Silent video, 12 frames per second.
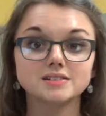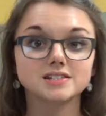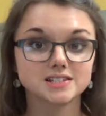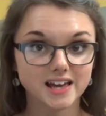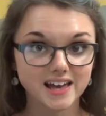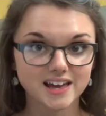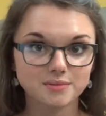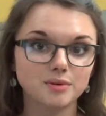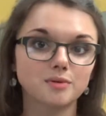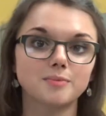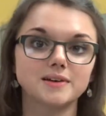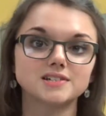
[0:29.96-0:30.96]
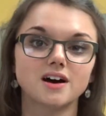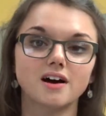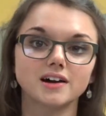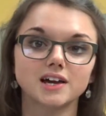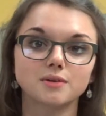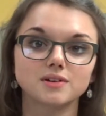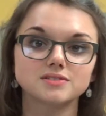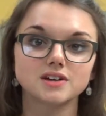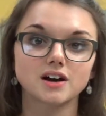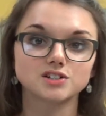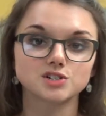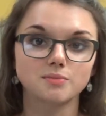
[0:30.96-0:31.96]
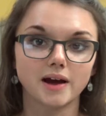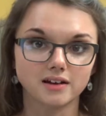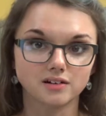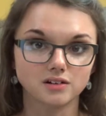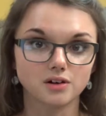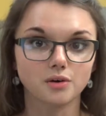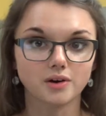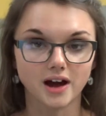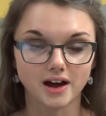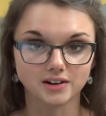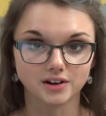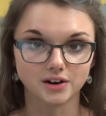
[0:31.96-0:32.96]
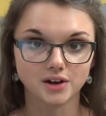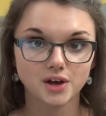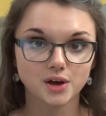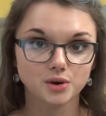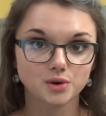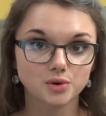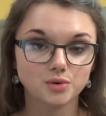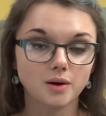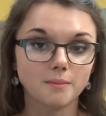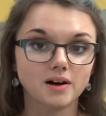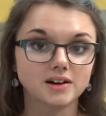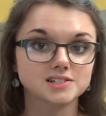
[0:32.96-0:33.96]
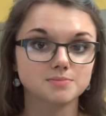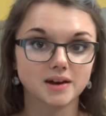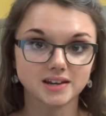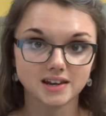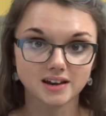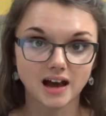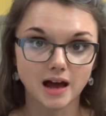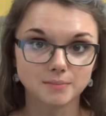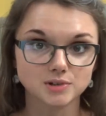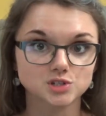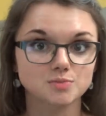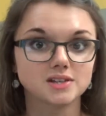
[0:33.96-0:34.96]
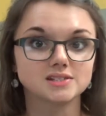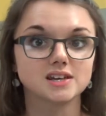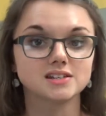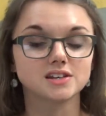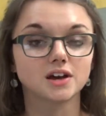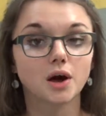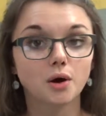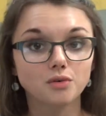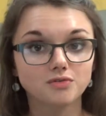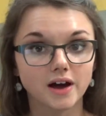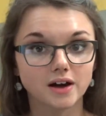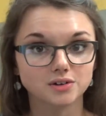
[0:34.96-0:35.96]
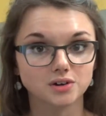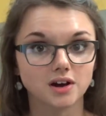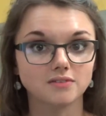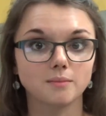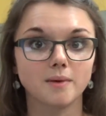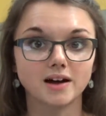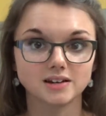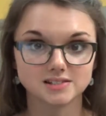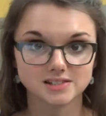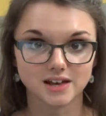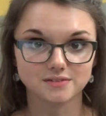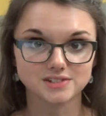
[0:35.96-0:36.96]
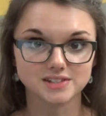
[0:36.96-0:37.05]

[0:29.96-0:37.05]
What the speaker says: Today we will be talking with Dr. Michael O'Connor, who, among his many accomplishments, is a co-founder of Imanis Life